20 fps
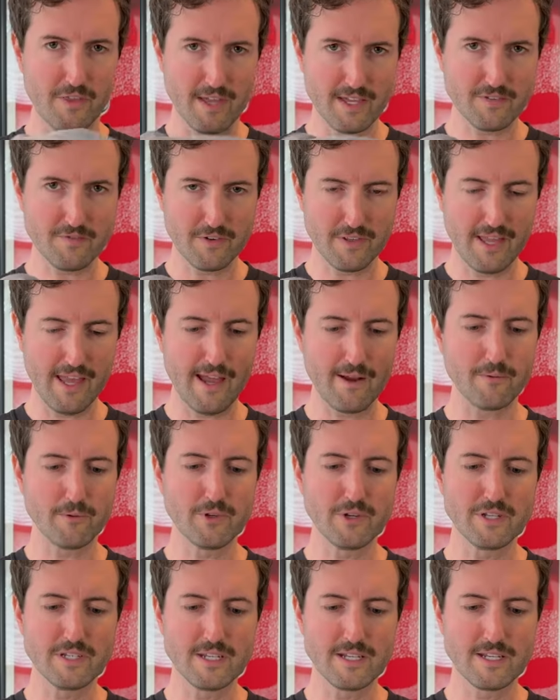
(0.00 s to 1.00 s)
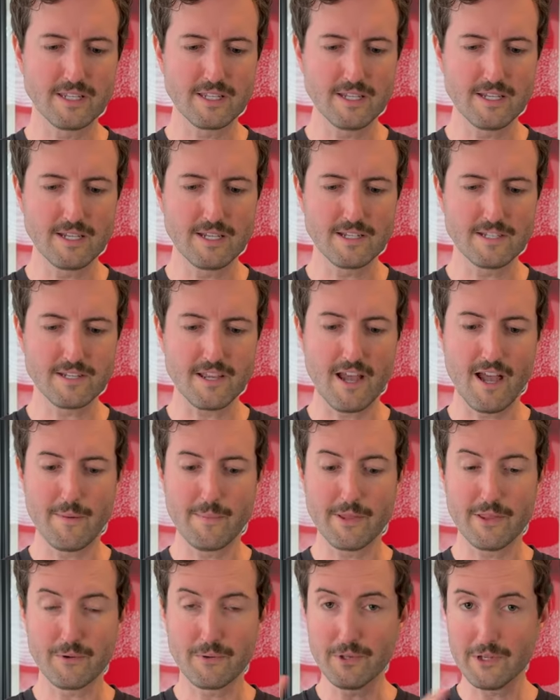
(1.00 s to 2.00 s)
So thanks for that, really dig these.
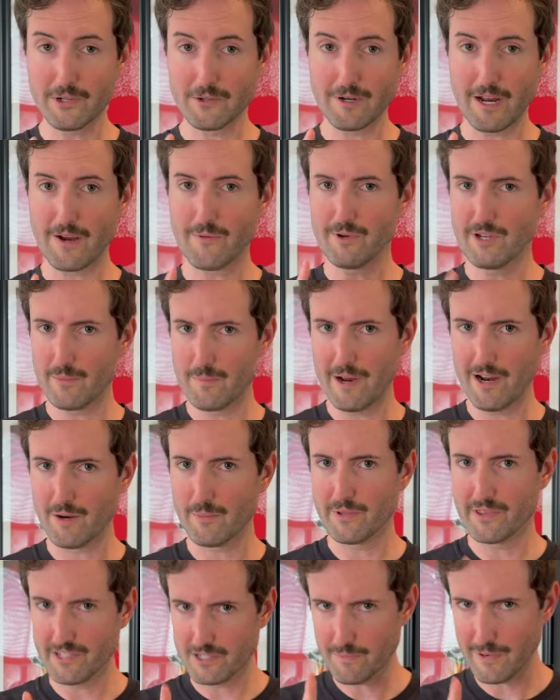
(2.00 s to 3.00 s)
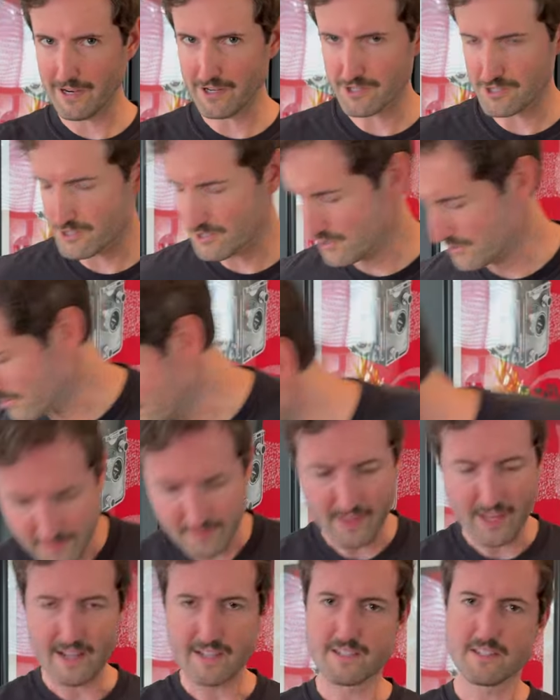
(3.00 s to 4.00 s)
But they're really great when you pair them with this pair of shoes.
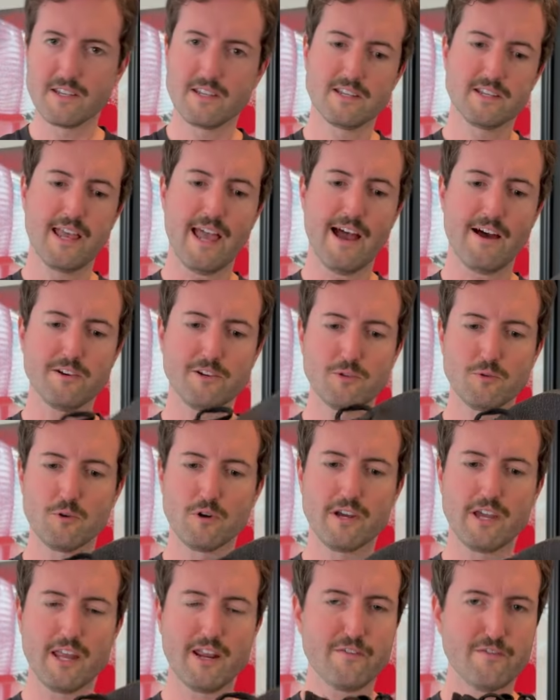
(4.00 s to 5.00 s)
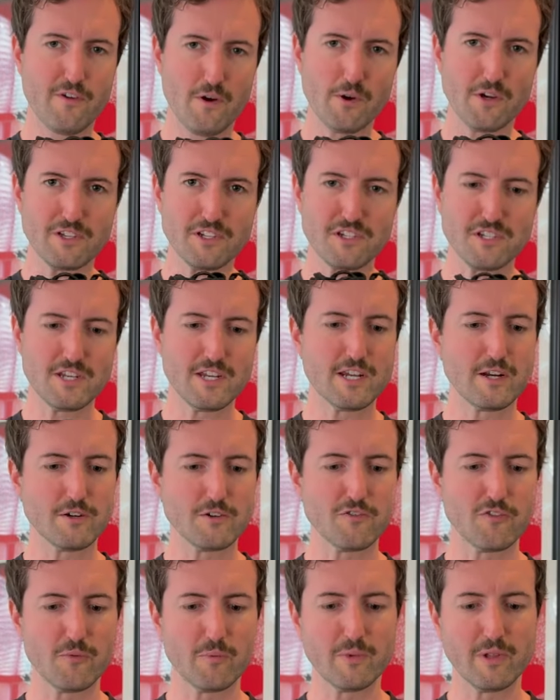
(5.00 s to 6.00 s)
And that is these outdoor kind of focused
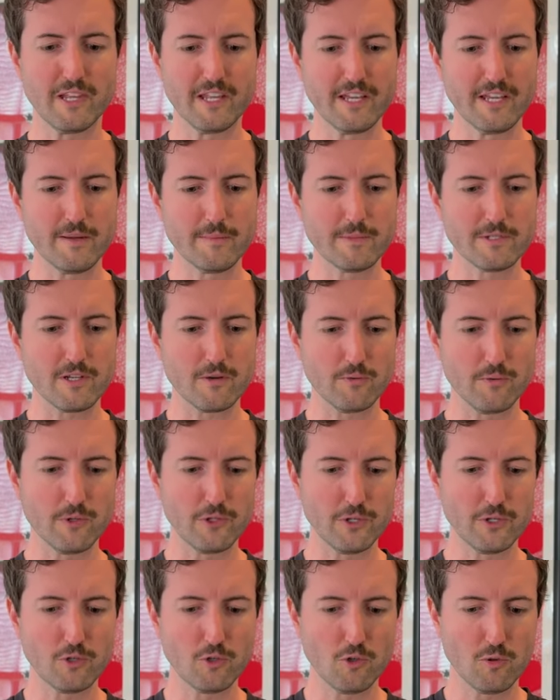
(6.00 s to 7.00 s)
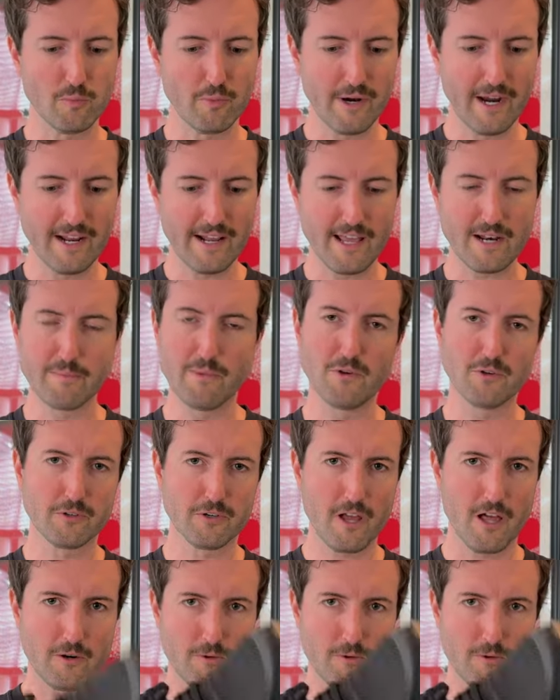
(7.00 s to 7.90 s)
sneakers from LEMS, a really cool brand out of Boulder,